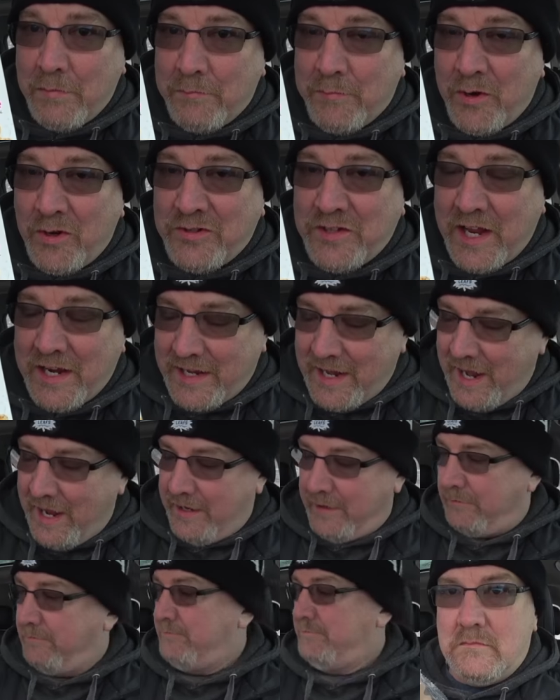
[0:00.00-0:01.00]
birthday
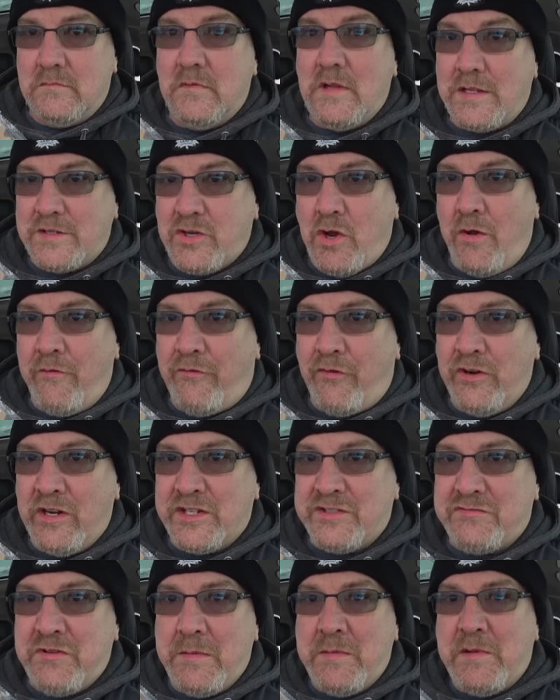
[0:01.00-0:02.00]
cake. Let's go in for an extreme